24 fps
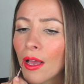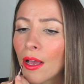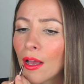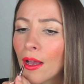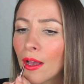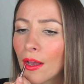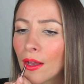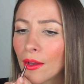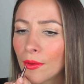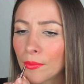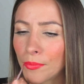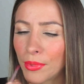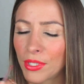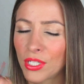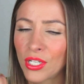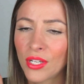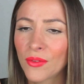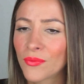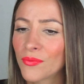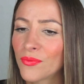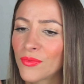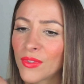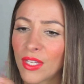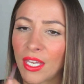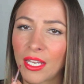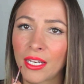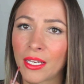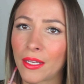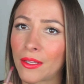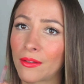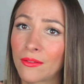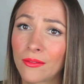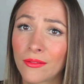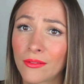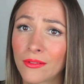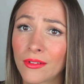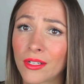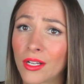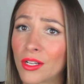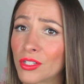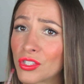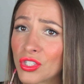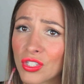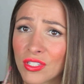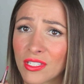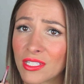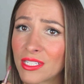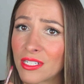But
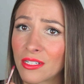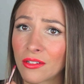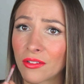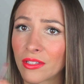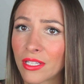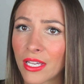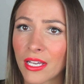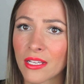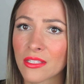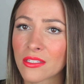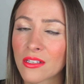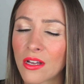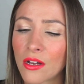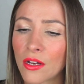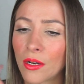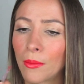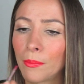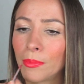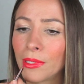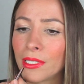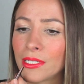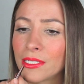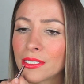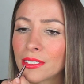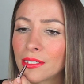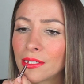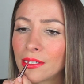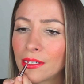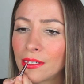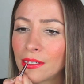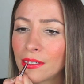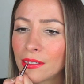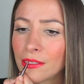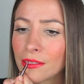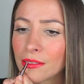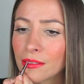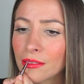I just did it on the outside and I blended it in.